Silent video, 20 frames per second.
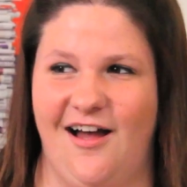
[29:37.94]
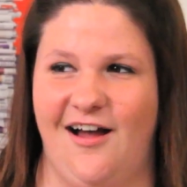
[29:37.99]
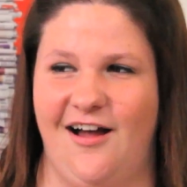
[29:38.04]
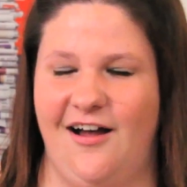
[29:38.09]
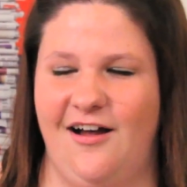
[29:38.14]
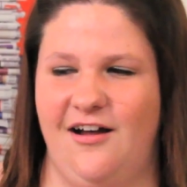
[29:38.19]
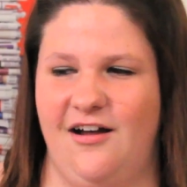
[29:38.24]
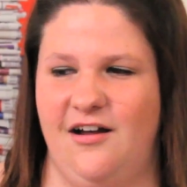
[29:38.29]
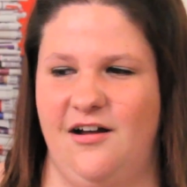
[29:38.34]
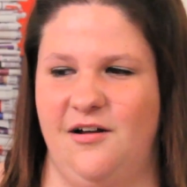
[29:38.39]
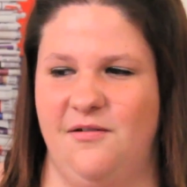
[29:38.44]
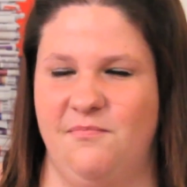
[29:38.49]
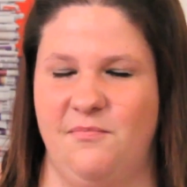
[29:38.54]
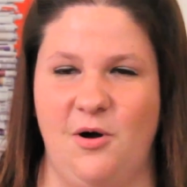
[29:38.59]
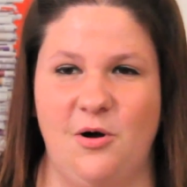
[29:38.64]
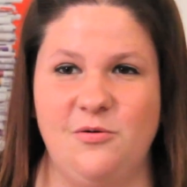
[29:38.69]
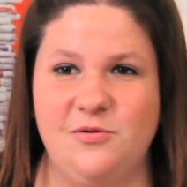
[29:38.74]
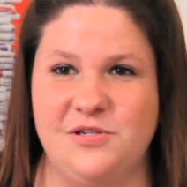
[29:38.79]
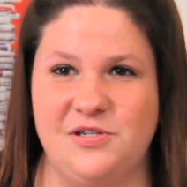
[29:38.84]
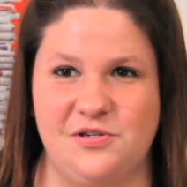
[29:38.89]

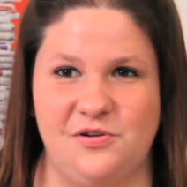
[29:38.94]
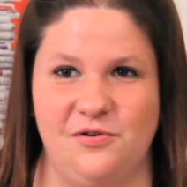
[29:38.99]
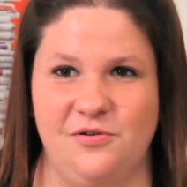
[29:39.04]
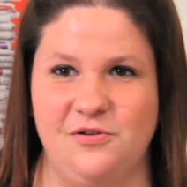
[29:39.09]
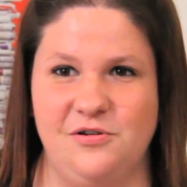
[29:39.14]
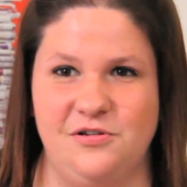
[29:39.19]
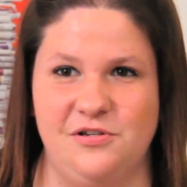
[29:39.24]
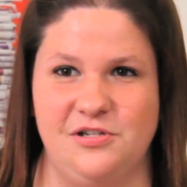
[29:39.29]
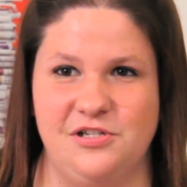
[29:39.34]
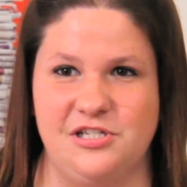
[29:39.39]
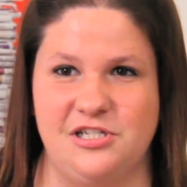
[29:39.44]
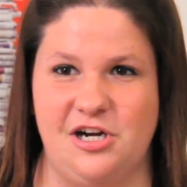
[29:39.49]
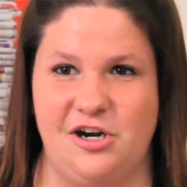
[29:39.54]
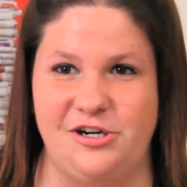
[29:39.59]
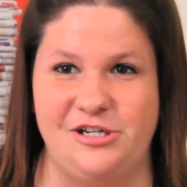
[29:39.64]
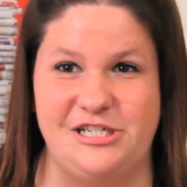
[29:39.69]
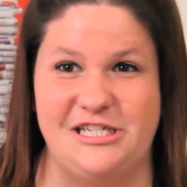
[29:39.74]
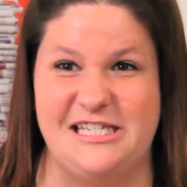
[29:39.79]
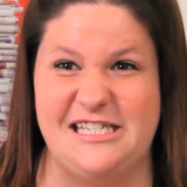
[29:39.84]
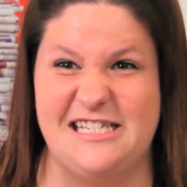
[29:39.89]
Most girls
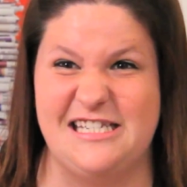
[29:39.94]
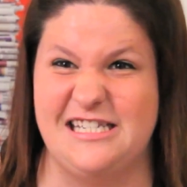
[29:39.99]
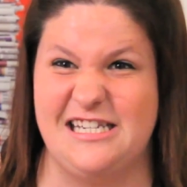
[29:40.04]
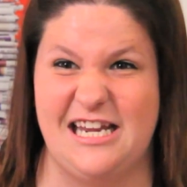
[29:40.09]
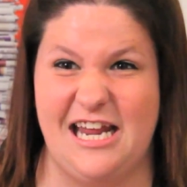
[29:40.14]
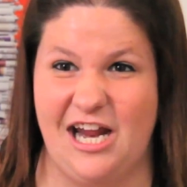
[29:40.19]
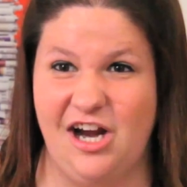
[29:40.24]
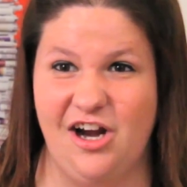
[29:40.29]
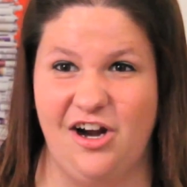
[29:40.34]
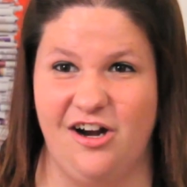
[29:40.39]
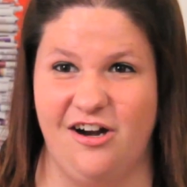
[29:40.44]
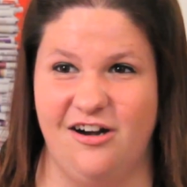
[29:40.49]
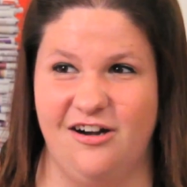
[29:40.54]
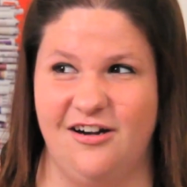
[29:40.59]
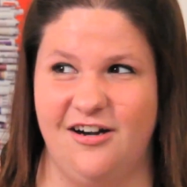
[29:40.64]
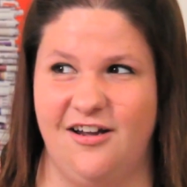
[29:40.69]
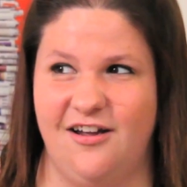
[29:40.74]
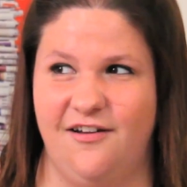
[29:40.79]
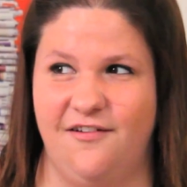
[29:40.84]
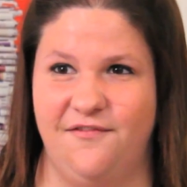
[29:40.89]
are
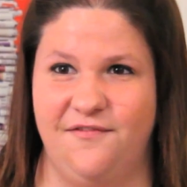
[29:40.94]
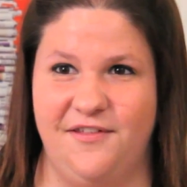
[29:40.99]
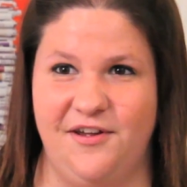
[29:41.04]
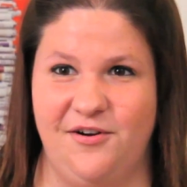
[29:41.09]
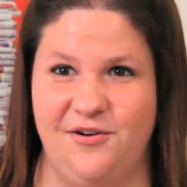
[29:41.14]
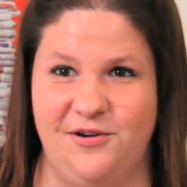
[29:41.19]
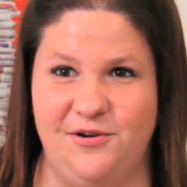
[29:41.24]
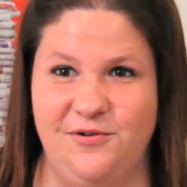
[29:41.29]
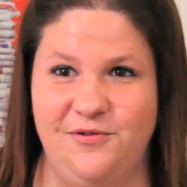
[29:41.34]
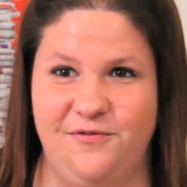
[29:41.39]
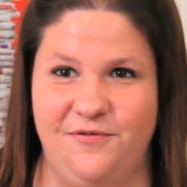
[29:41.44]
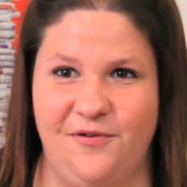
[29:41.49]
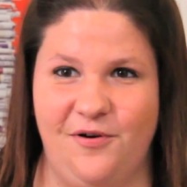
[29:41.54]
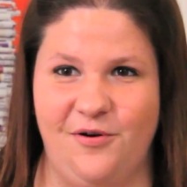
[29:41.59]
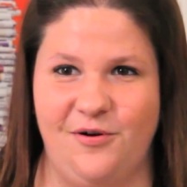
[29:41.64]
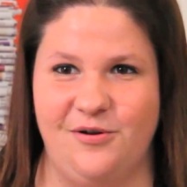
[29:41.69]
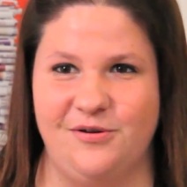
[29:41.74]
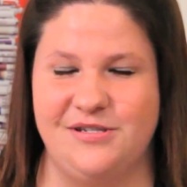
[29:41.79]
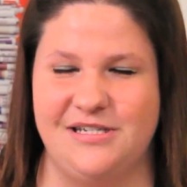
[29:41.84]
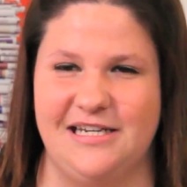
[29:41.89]
scared of their nude
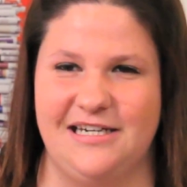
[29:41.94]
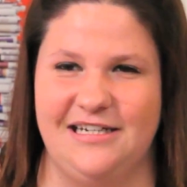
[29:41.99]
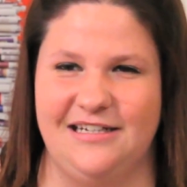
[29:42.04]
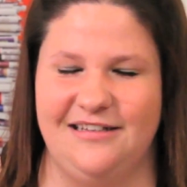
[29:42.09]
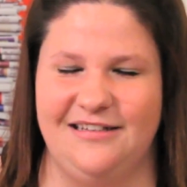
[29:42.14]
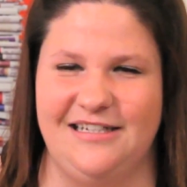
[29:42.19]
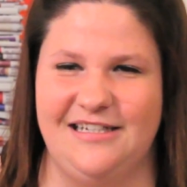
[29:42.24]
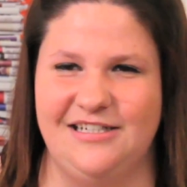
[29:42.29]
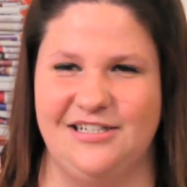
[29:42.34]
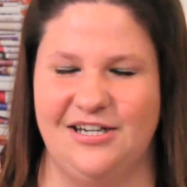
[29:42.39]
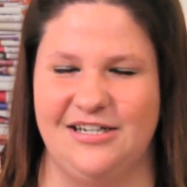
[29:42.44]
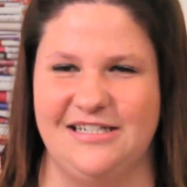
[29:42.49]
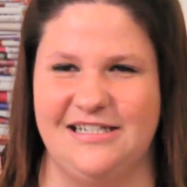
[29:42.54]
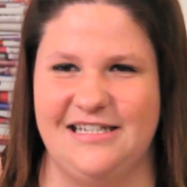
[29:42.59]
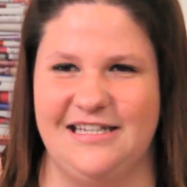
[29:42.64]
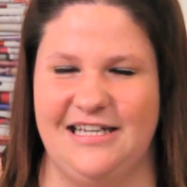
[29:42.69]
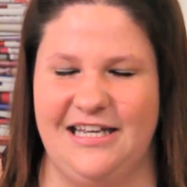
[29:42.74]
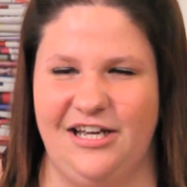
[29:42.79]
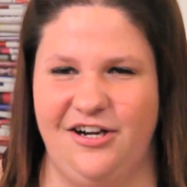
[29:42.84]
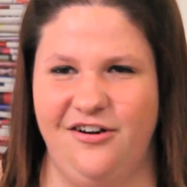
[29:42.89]
photos getting leaked onto
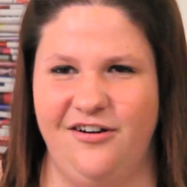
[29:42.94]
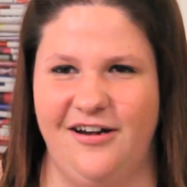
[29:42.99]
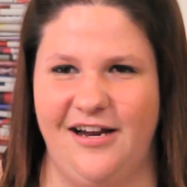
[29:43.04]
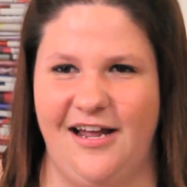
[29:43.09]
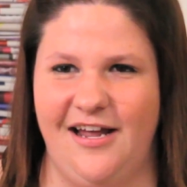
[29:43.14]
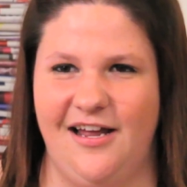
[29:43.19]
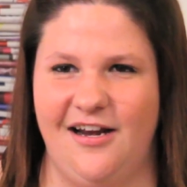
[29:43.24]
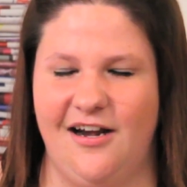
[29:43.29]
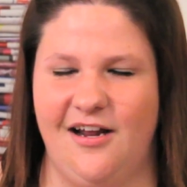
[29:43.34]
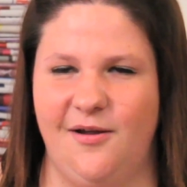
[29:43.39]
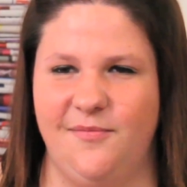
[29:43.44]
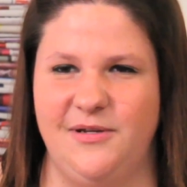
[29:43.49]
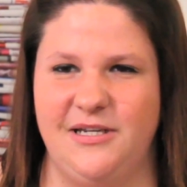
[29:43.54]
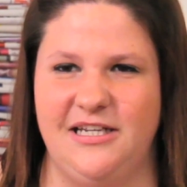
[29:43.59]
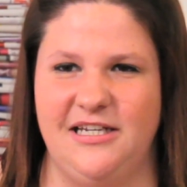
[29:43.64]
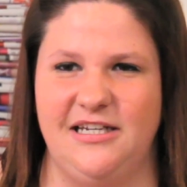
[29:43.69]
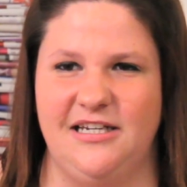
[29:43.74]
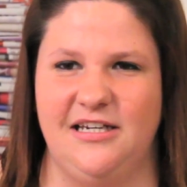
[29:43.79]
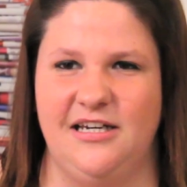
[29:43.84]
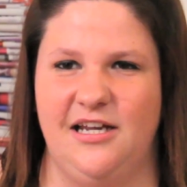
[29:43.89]
the internet. I
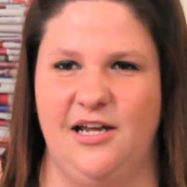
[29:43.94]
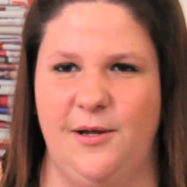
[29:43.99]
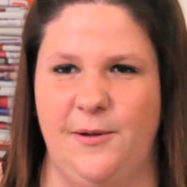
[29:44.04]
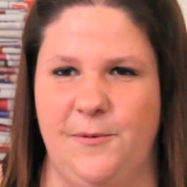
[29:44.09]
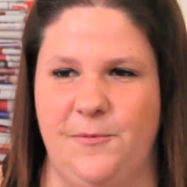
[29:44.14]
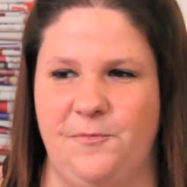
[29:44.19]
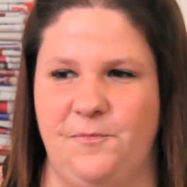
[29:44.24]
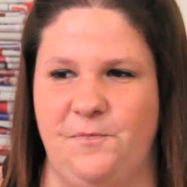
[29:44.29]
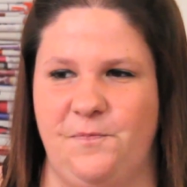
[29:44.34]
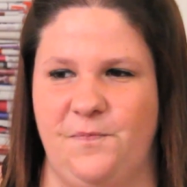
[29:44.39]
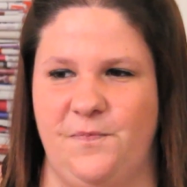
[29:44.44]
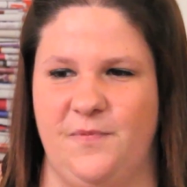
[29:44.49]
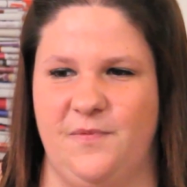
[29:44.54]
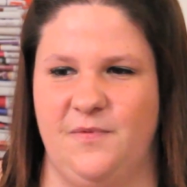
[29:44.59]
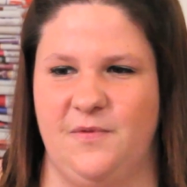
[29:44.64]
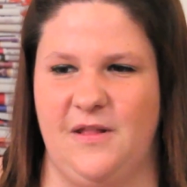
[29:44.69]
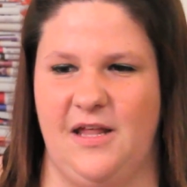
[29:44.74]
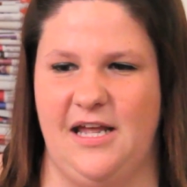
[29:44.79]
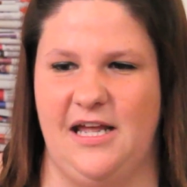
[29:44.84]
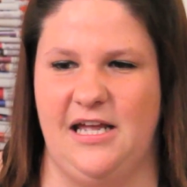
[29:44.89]
mean,
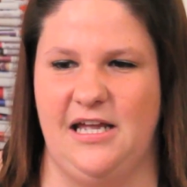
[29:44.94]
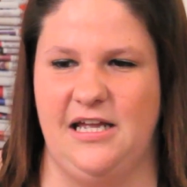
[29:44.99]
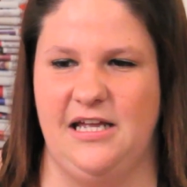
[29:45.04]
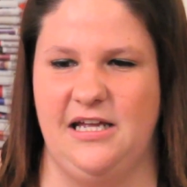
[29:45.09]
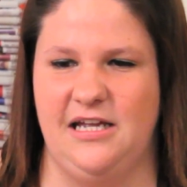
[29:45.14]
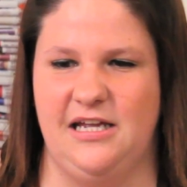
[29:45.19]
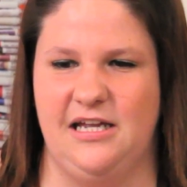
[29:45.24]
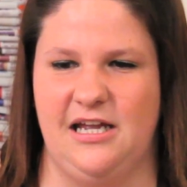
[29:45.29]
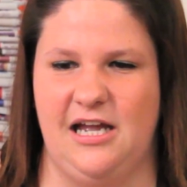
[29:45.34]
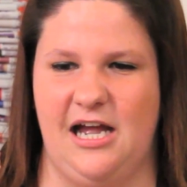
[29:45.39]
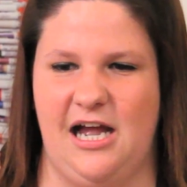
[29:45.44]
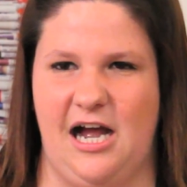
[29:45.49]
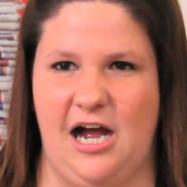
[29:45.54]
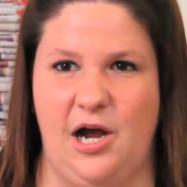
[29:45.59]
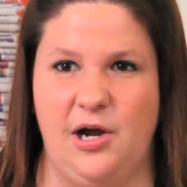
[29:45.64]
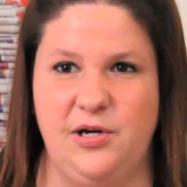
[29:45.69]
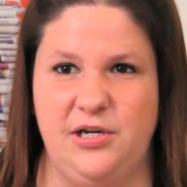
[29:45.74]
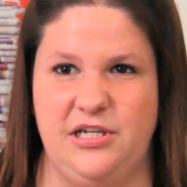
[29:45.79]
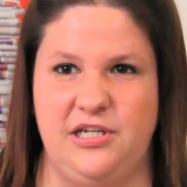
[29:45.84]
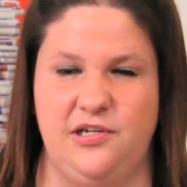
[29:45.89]
like,
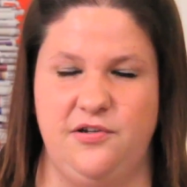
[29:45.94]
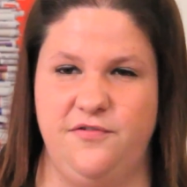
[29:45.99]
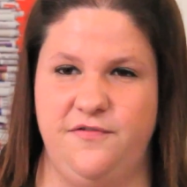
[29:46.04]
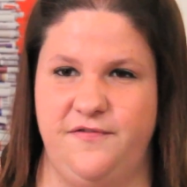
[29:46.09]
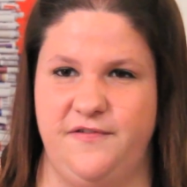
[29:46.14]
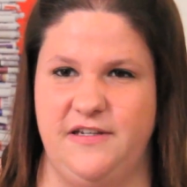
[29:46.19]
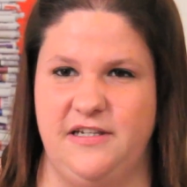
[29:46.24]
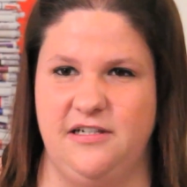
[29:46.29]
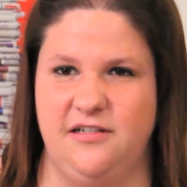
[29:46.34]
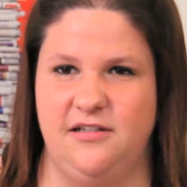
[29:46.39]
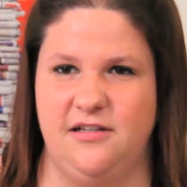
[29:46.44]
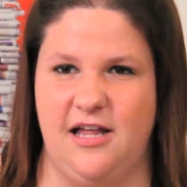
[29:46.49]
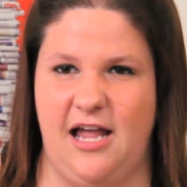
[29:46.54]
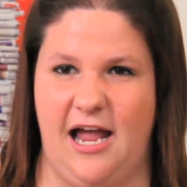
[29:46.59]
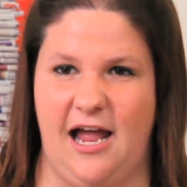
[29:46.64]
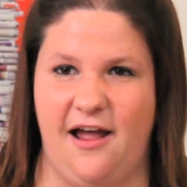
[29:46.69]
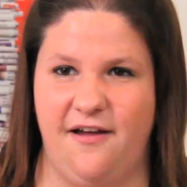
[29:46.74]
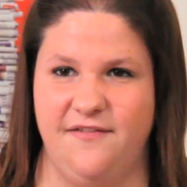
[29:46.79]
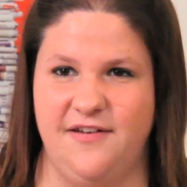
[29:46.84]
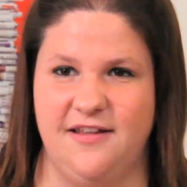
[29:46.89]
how do you feel
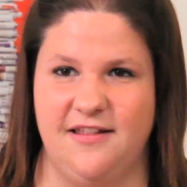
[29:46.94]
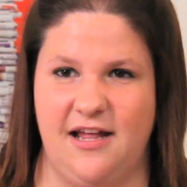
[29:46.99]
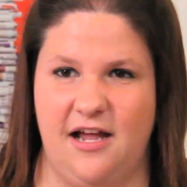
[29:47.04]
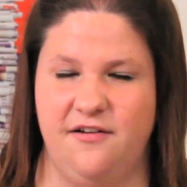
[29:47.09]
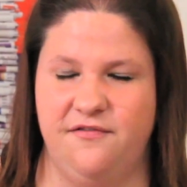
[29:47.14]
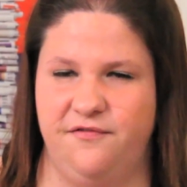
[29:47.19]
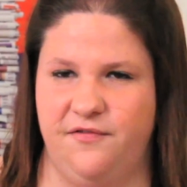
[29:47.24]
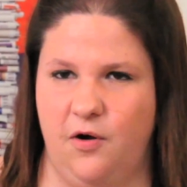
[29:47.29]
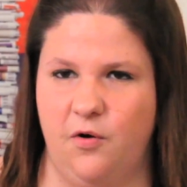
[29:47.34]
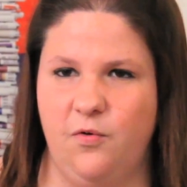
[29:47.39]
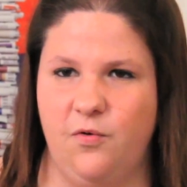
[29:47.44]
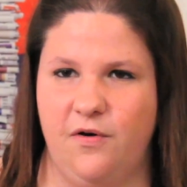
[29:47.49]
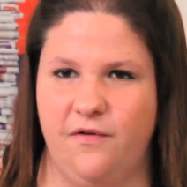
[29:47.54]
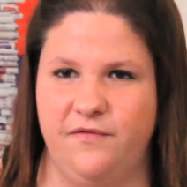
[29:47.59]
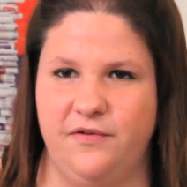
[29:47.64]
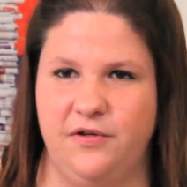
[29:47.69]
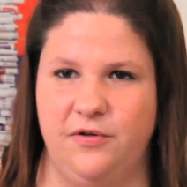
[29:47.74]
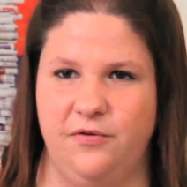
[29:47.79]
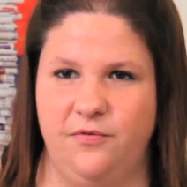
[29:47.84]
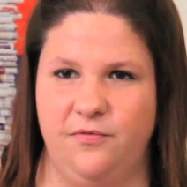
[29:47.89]
having that photo
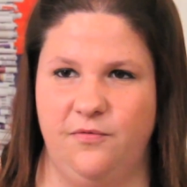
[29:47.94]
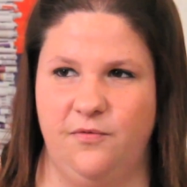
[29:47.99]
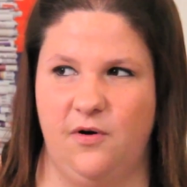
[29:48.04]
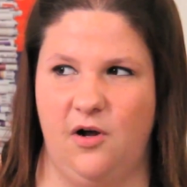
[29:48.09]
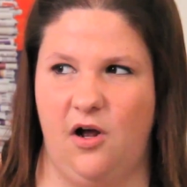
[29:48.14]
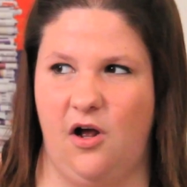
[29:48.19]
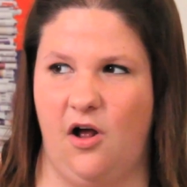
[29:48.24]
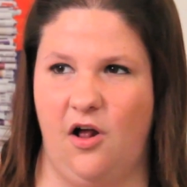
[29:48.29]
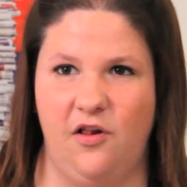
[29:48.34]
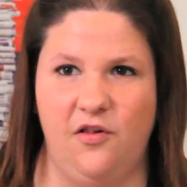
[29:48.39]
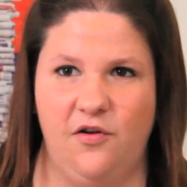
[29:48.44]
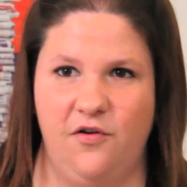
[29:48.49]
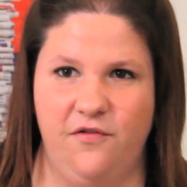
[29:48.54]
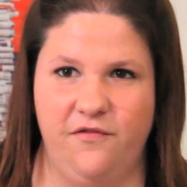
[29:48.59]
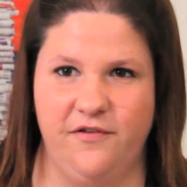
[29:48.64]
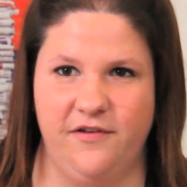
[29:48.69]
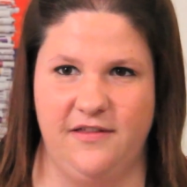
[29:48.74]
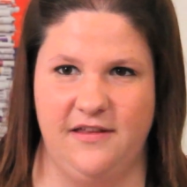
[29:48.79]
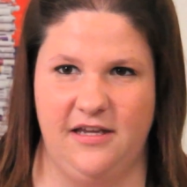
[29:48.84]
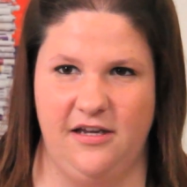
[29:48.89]
of you all
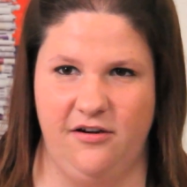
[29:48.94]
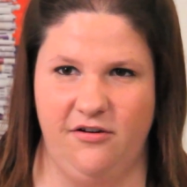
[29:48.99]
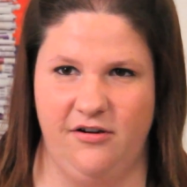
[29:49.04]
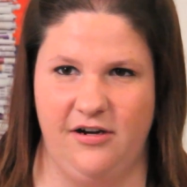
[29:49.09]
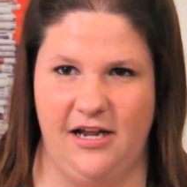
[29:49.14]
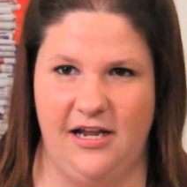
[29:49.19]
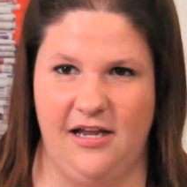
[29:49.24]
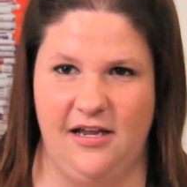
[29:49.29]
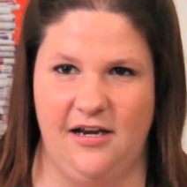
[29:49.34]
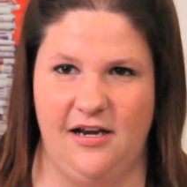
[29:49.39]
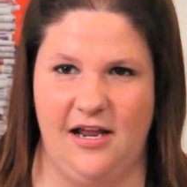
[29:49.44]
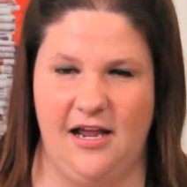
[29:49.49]
over the internet?